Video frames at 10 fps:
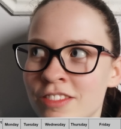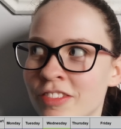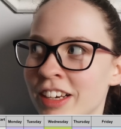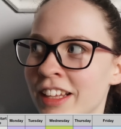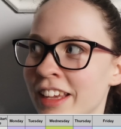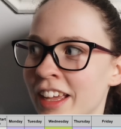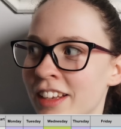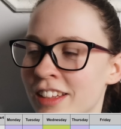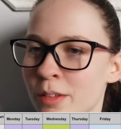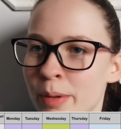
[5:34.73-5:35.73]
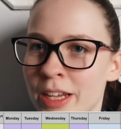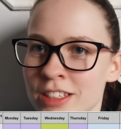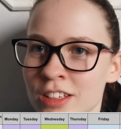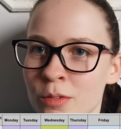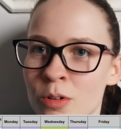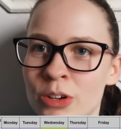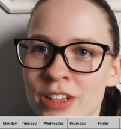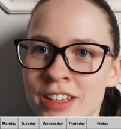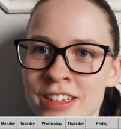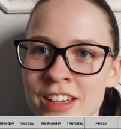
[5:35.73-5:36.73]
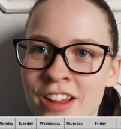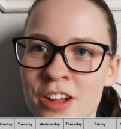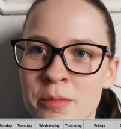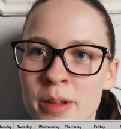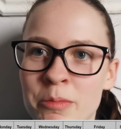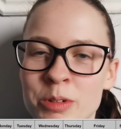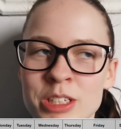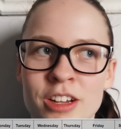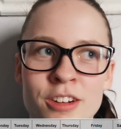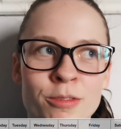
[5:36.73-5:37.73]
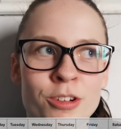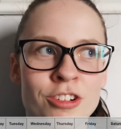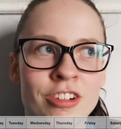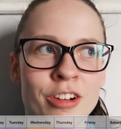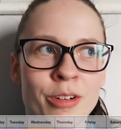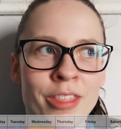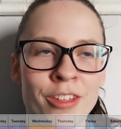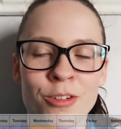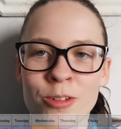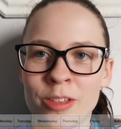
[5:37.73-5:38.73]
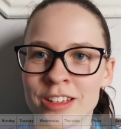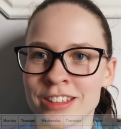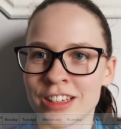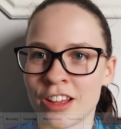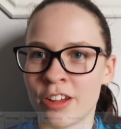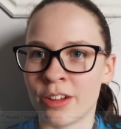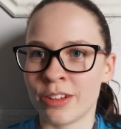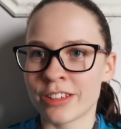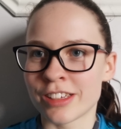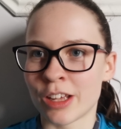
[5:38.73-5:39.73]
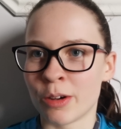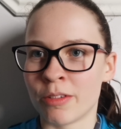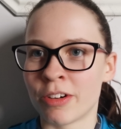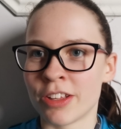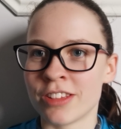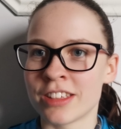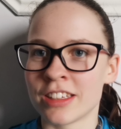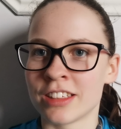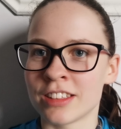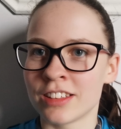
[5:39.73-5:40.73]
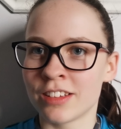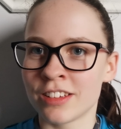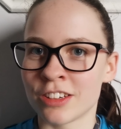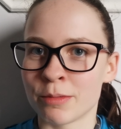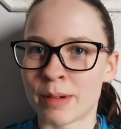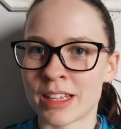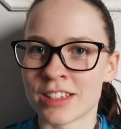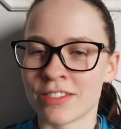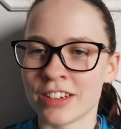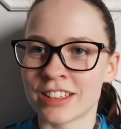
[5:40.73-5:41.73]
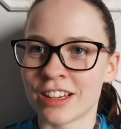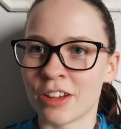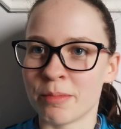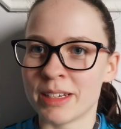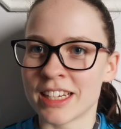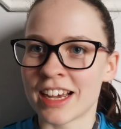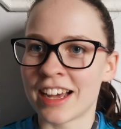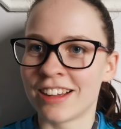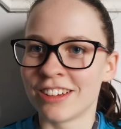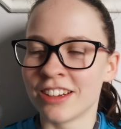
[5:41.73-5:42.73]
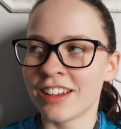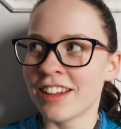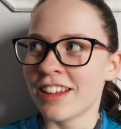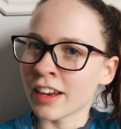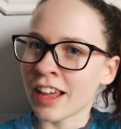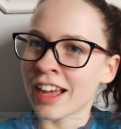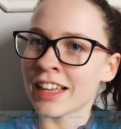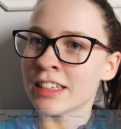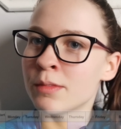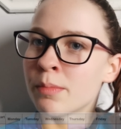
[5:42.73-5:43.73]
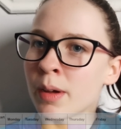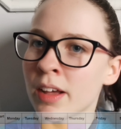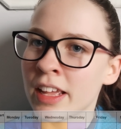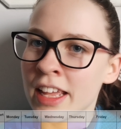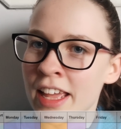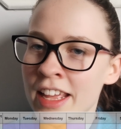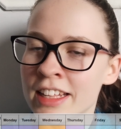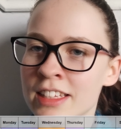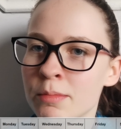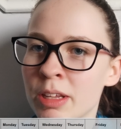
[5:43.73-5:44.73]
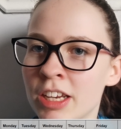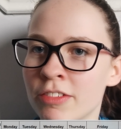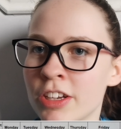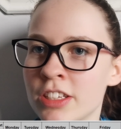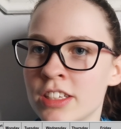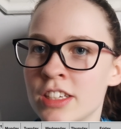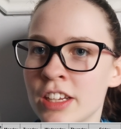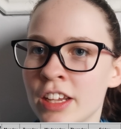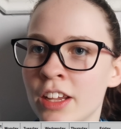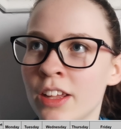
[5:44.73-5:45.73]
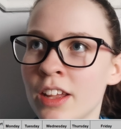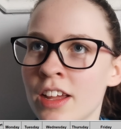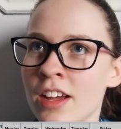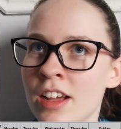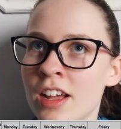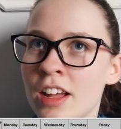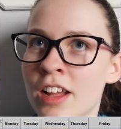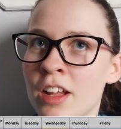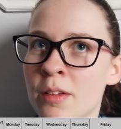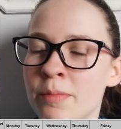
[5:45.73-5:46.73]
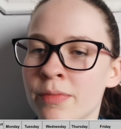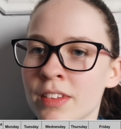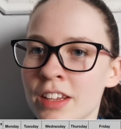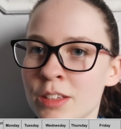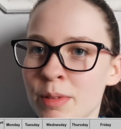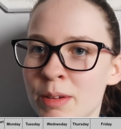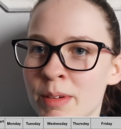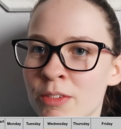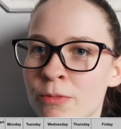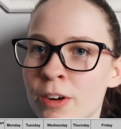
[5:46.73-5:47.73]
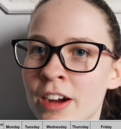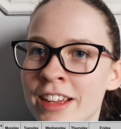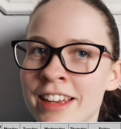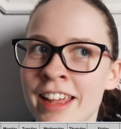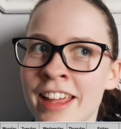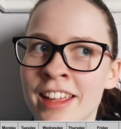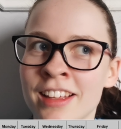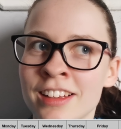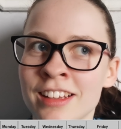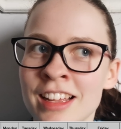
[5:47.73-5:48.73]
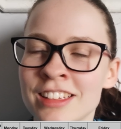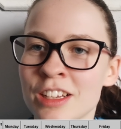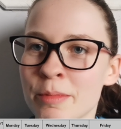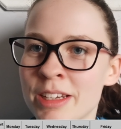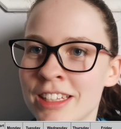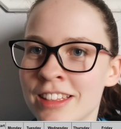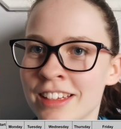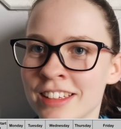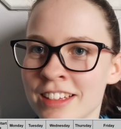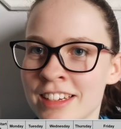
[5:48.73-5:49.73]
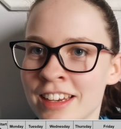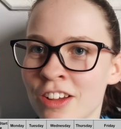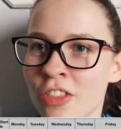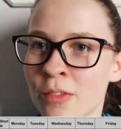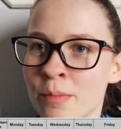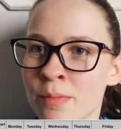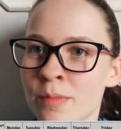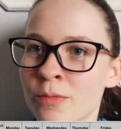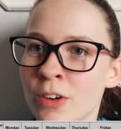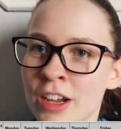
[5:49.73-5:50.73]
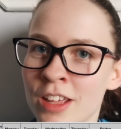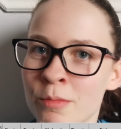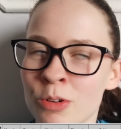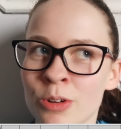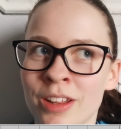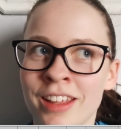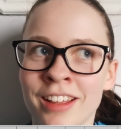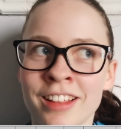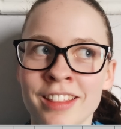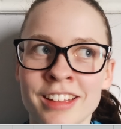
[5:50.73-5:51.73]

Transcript: Didn't really get to the pace I wanted um, and was kind of wondering whether all these slow, slower runs has just massively slowed me down. Then I had my 80 minute run to do um, it's meant to be on Friday. Last time I did this, I did it on Friday morning.